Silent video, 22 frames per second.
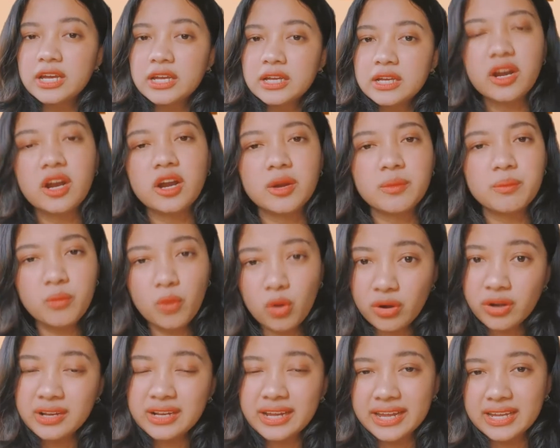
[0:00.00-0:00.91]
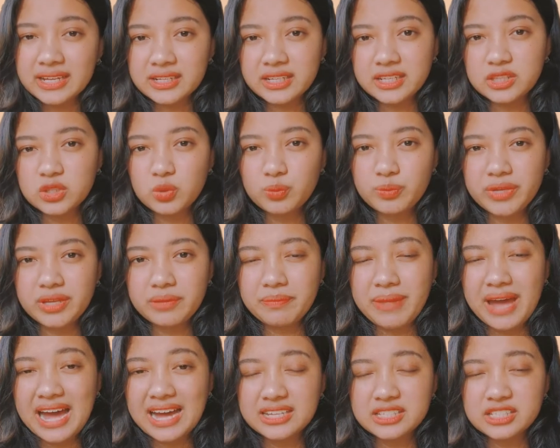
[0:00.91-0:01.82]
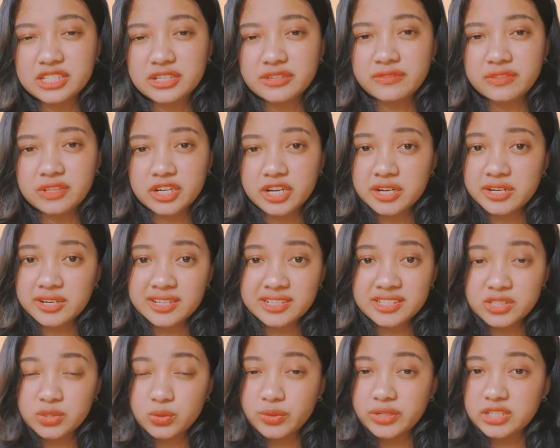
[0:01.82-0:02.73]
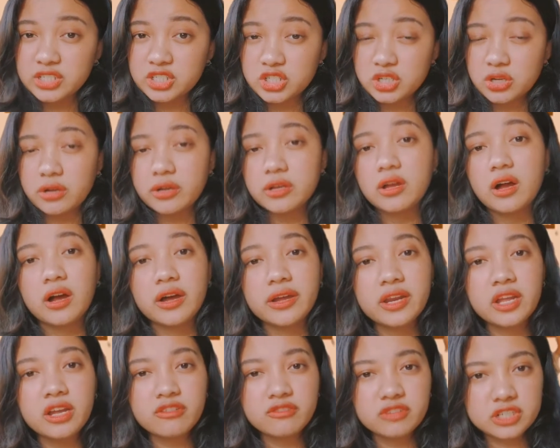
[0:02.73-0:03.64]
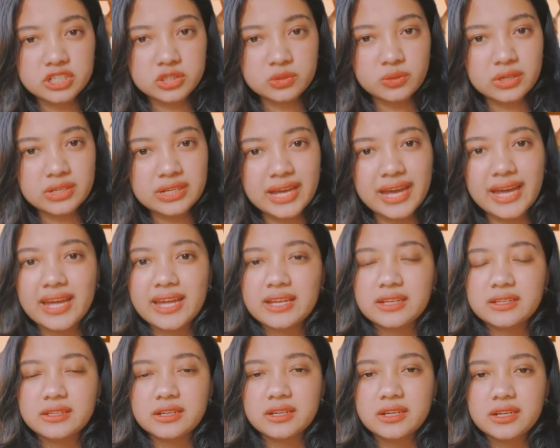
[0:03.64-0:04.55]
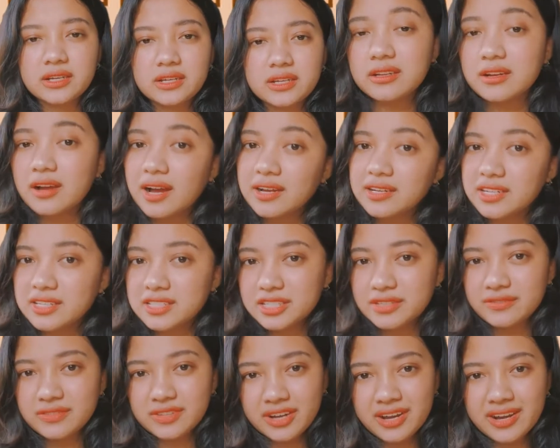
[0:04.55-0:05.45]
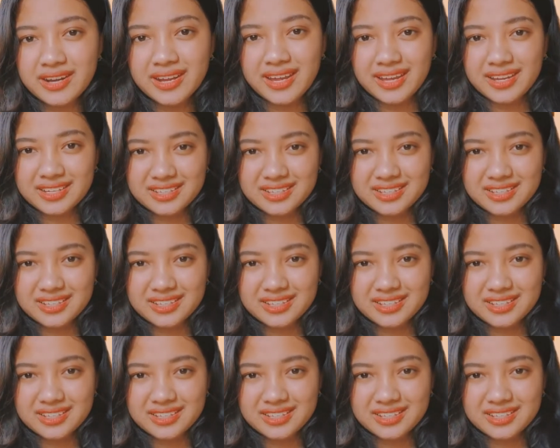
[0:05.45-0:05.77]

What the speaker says: that are more likely to be passive learners who enjoy audiovisual and cognitive learning.